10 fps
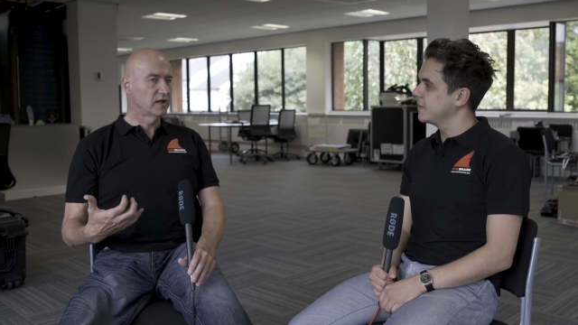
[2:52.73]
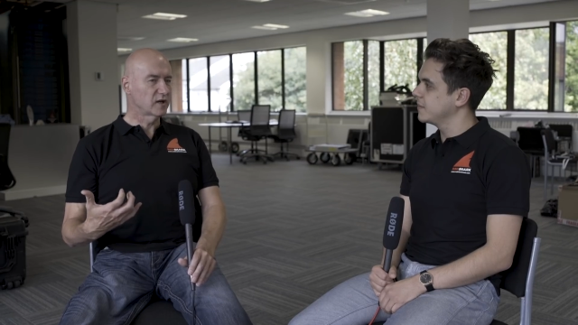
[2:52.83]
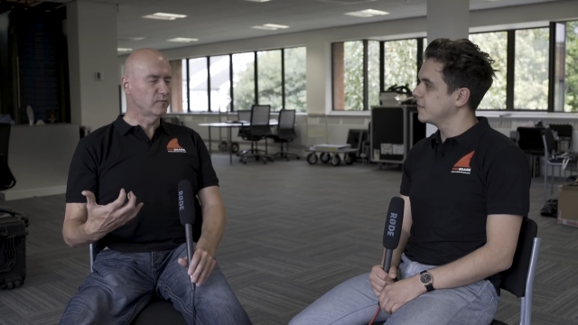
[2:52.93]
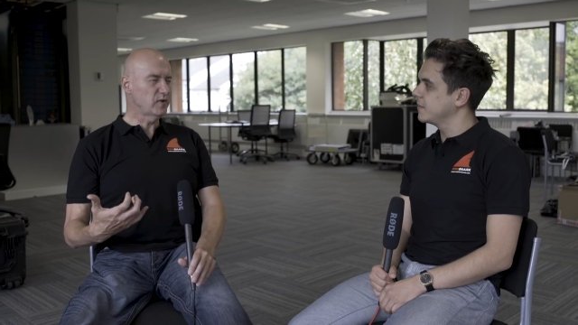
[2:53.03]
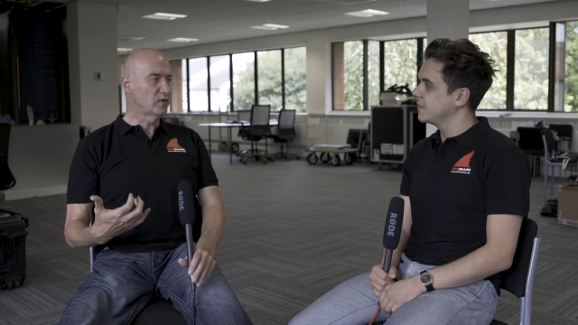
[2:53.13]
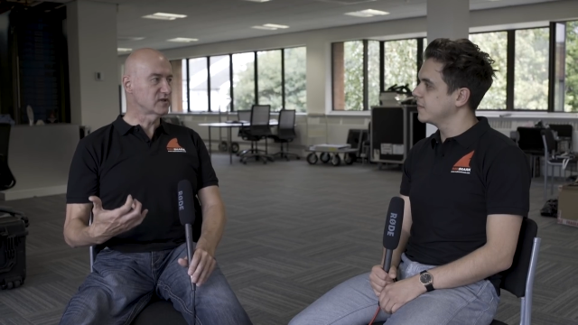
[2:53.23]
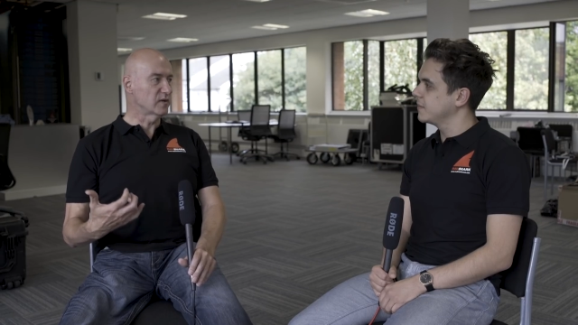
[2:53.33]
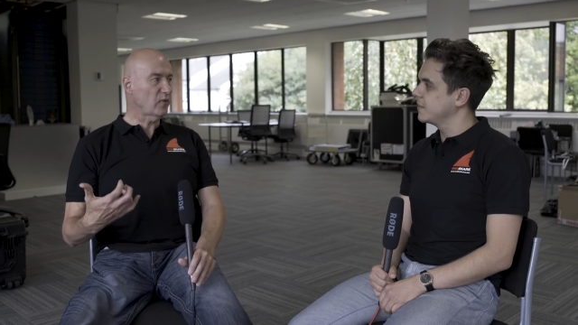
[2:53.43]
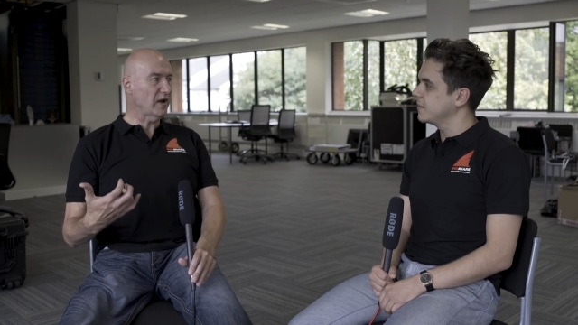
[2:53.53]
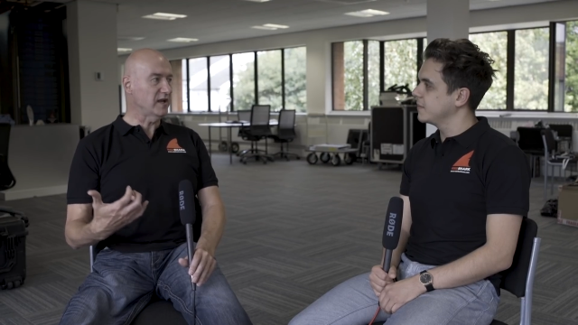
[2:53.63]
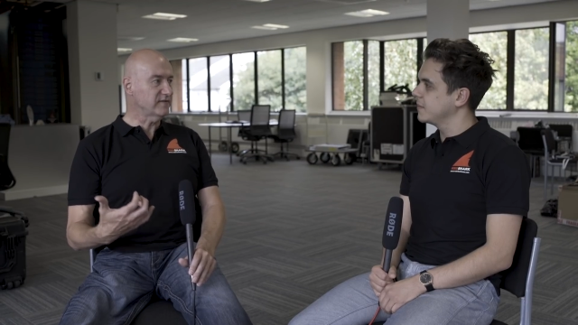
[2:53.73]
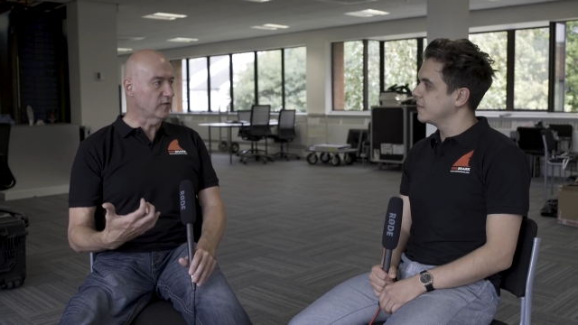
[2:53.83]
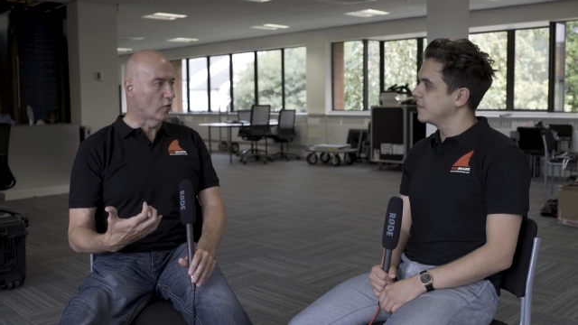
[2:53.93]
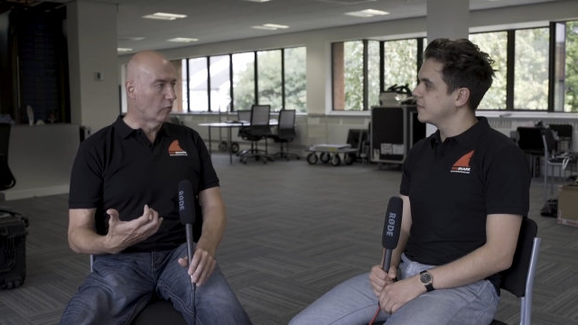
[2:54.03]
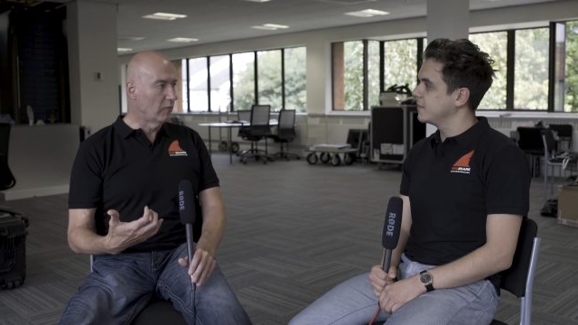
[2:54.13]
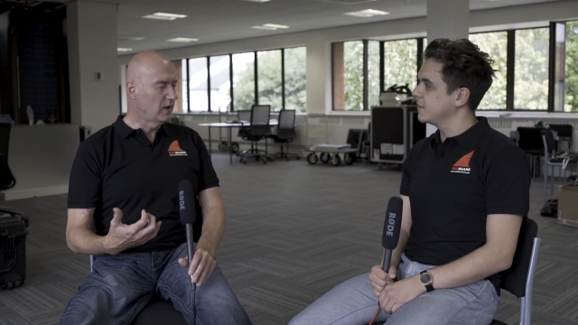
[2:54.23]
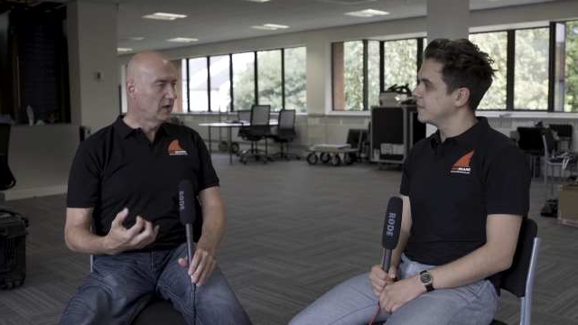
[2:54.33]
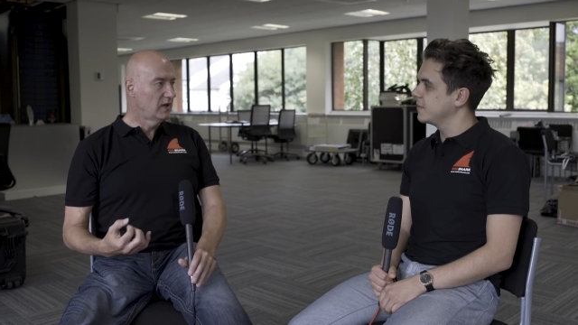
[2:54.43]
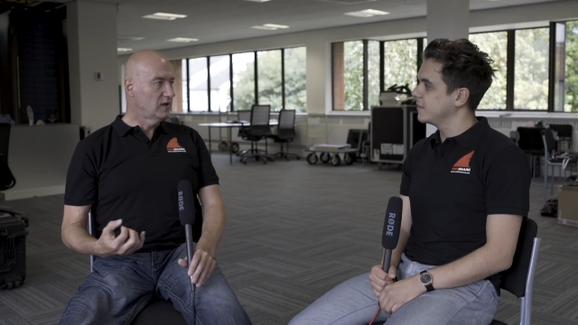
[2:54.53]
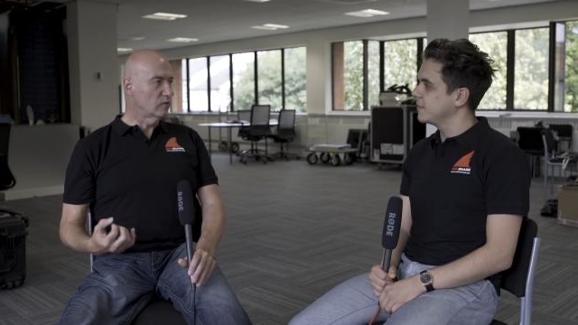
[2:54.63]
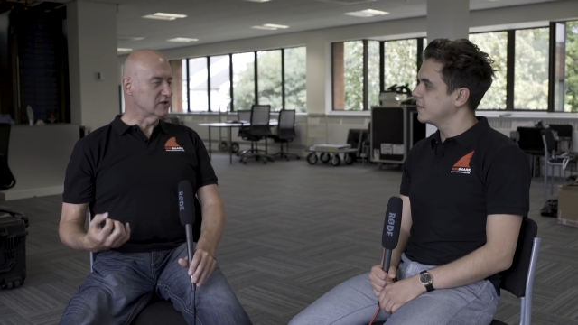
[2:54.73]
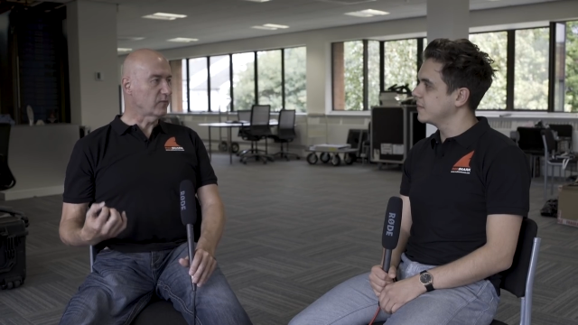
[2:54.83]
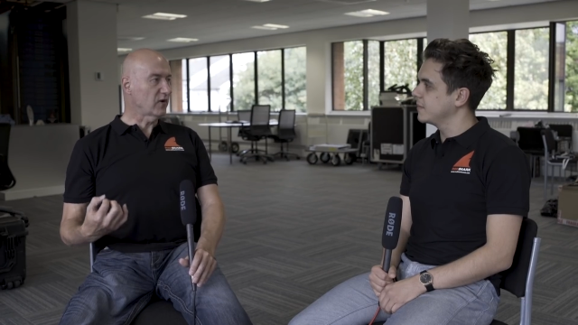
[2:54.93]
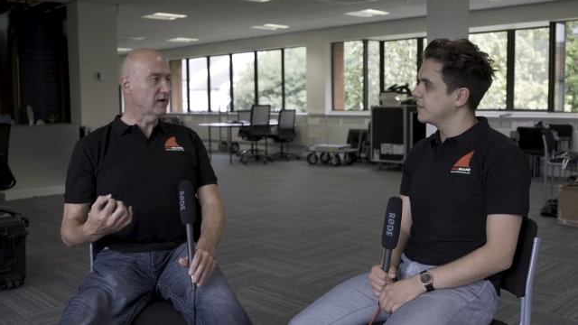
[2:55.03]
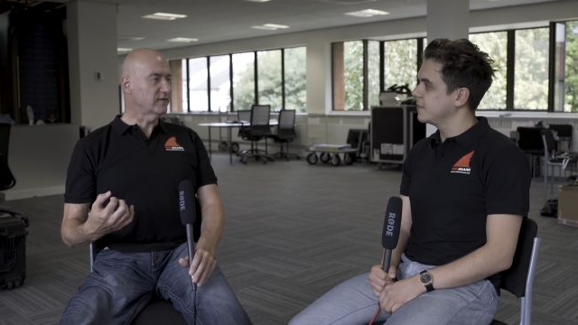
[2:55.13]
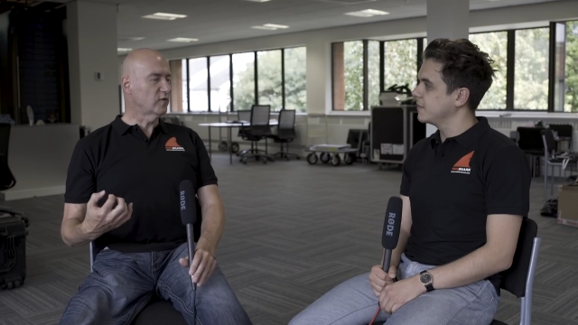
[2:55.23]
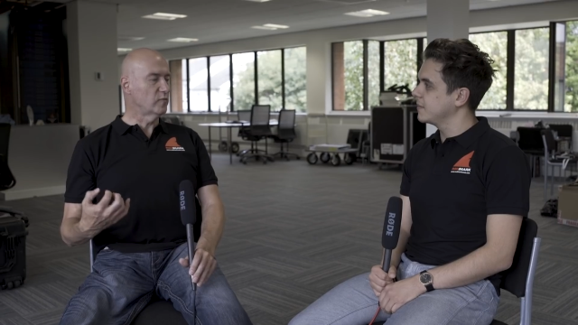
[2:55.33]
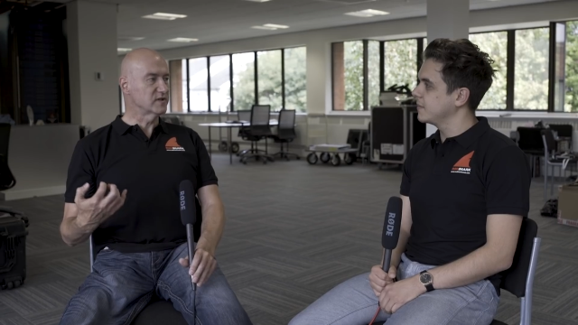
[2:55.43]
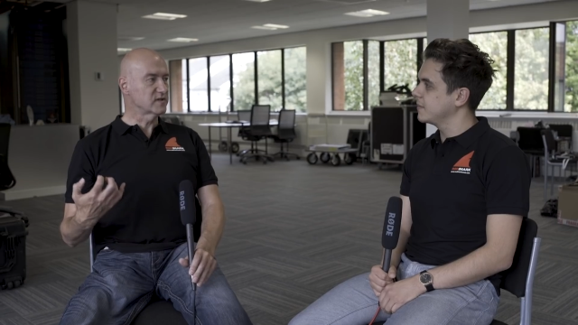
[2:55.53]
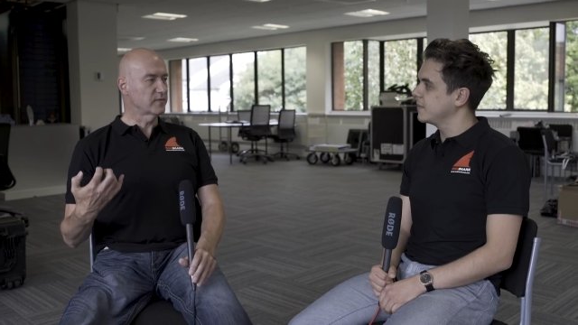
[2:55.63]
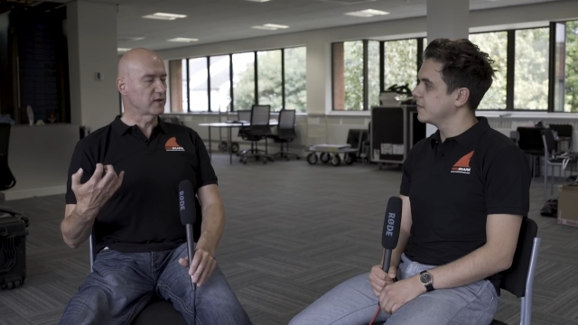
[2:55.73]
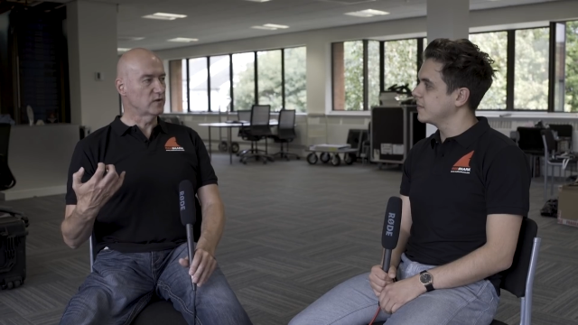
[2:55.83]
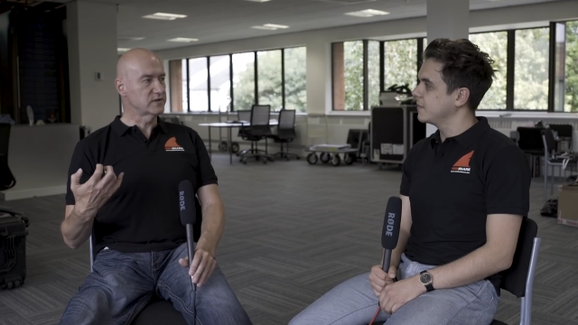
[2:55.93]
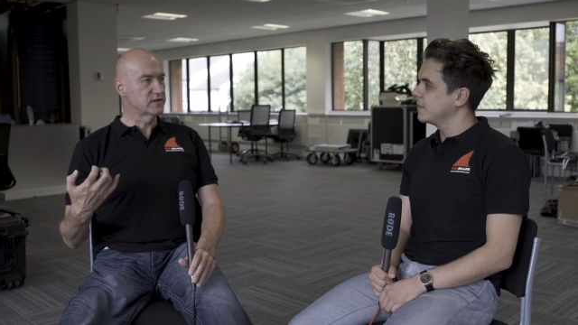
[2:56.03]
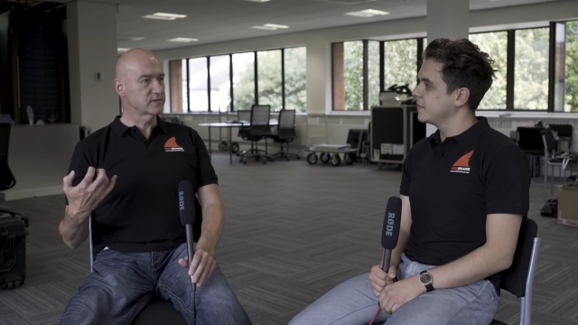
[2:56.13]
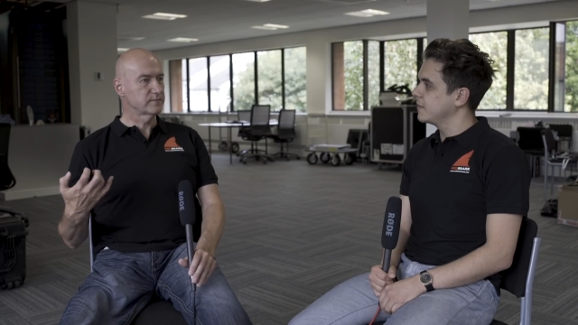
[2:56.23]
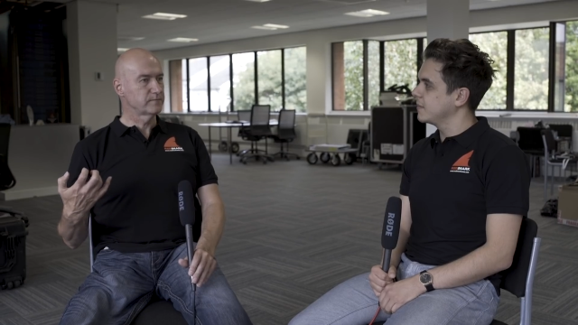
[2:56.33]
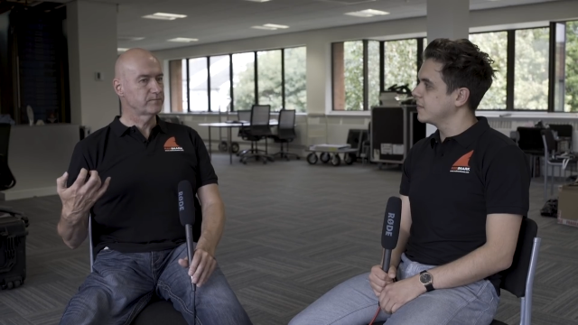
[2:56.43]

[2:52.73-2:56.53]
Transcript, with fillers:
Speaker 1: computer platform, where a platform is something which is